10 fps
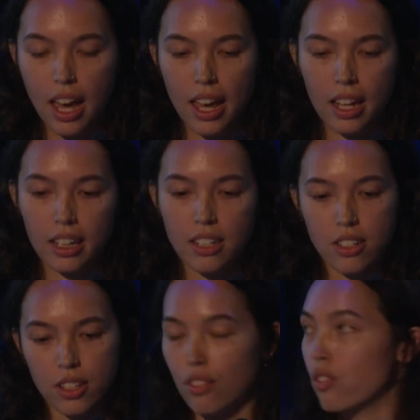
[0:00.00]
And this
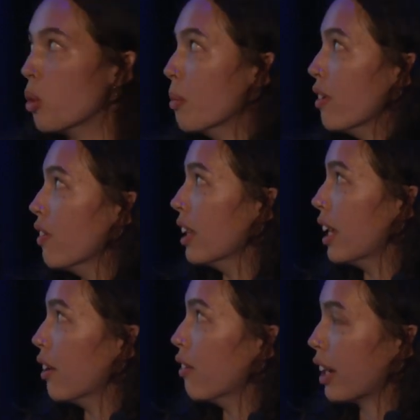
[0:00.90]
is in the form of a
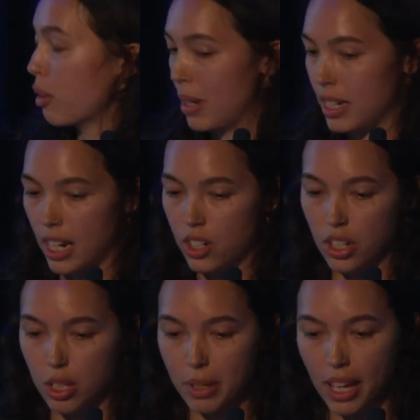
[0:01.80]
letter of
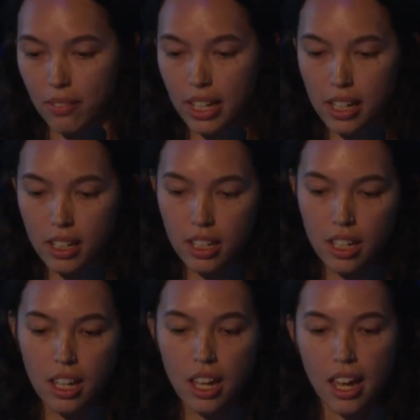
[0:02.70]
recommendation, as we have here.
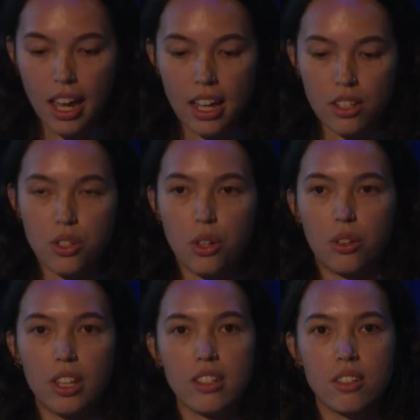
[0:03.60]
And so
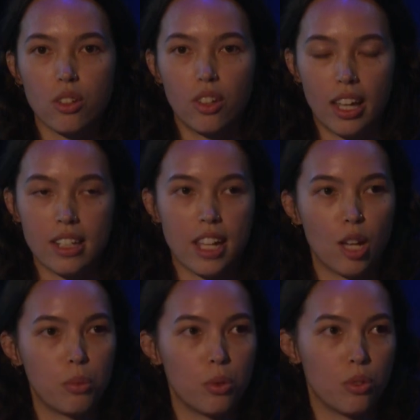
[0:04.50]
these
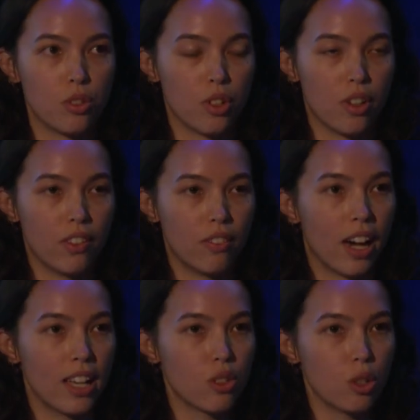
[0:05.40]
examples of
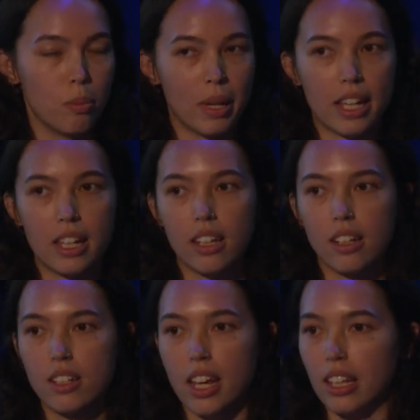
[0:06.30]
advice could be
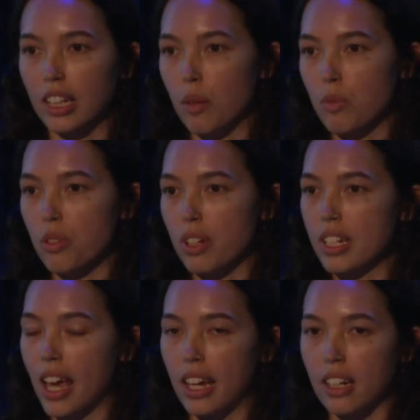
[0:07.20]
telling them to
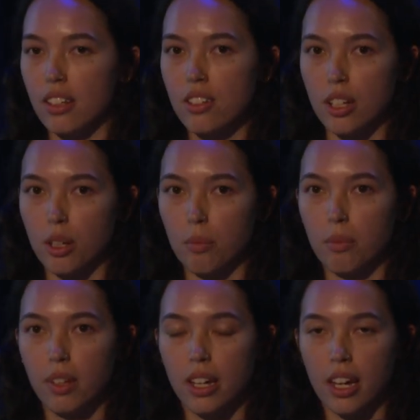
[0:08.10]
retain
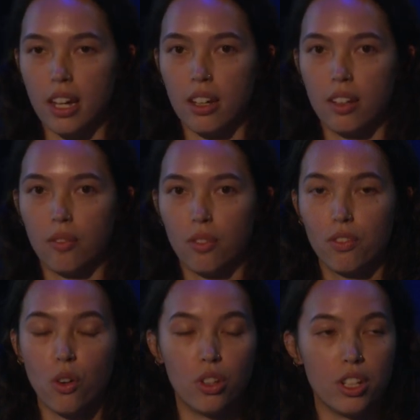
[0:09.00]
some
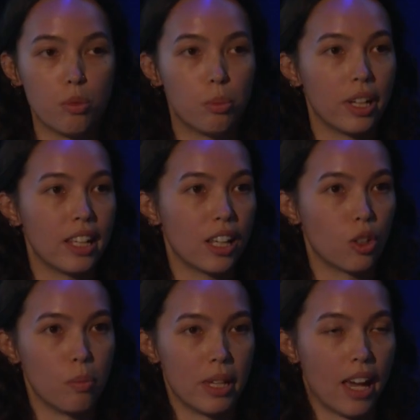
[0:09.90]
fallen debris that
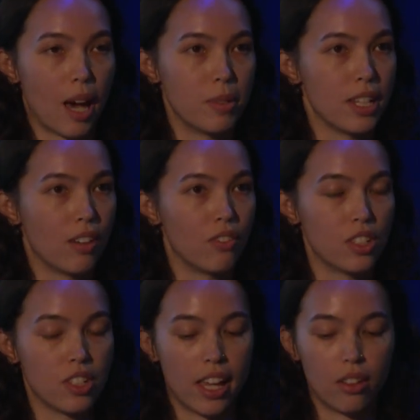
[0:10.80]
could be habitat for
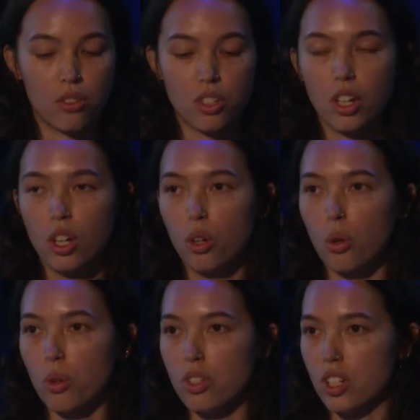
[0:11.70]
snails,
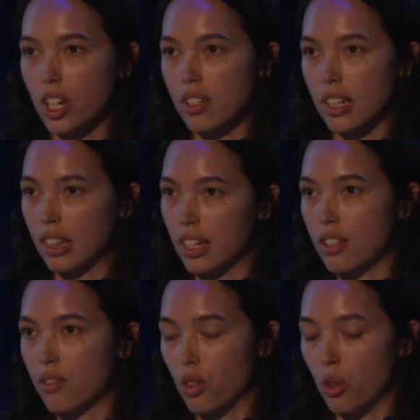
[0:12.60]
or suggesting
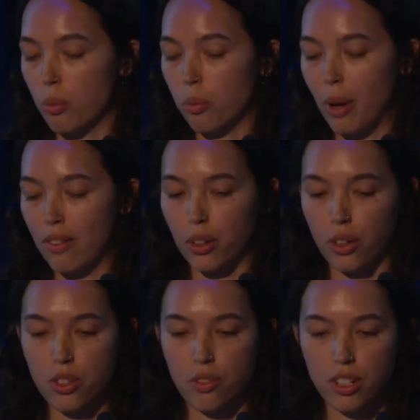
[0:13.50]
lists for wet
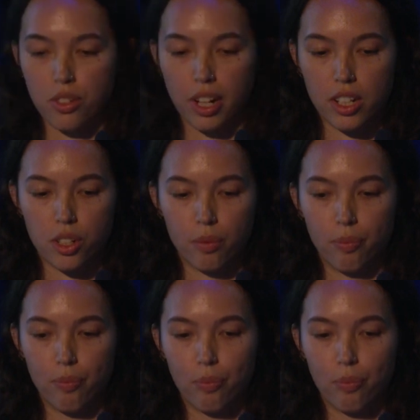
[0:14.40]
forest restoration.